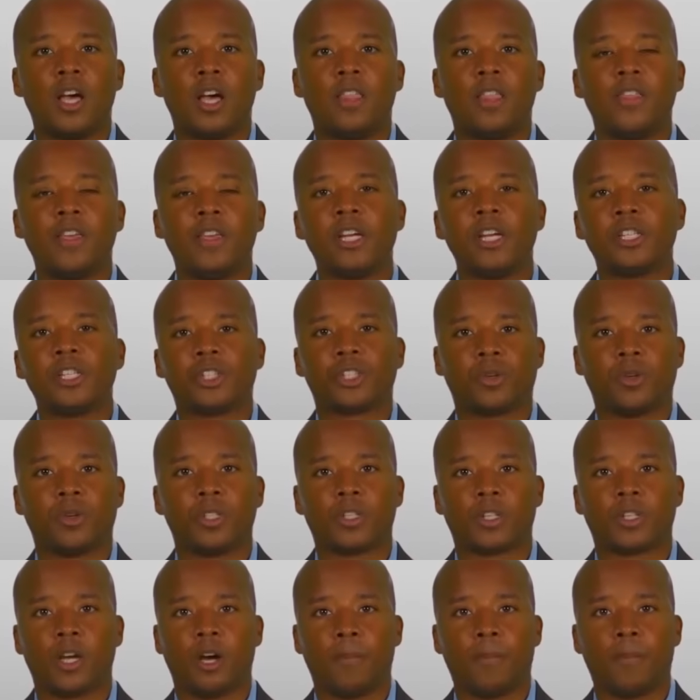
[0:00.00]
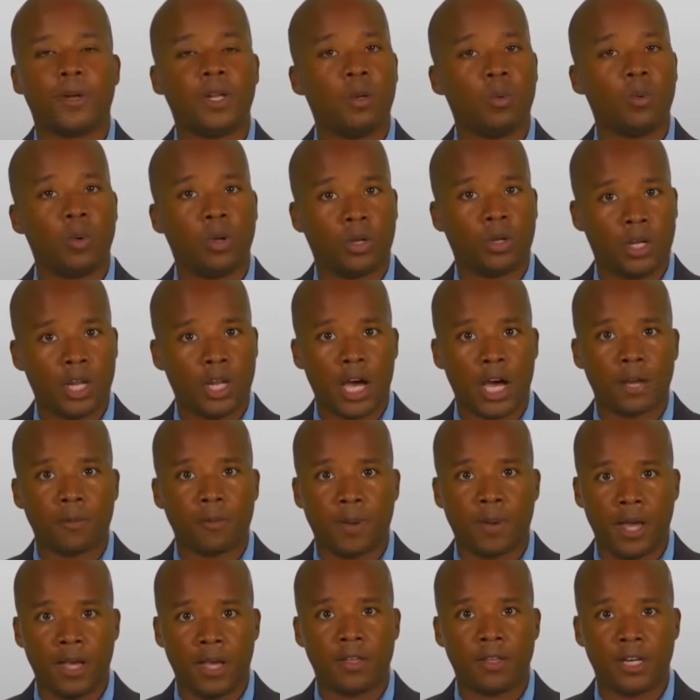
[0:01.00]
the insurance company will not
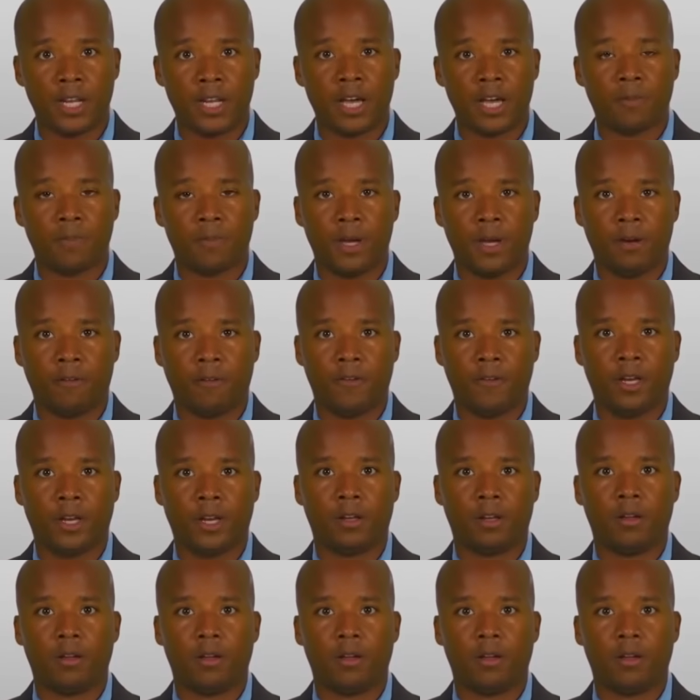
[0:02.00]
pay the death benefit.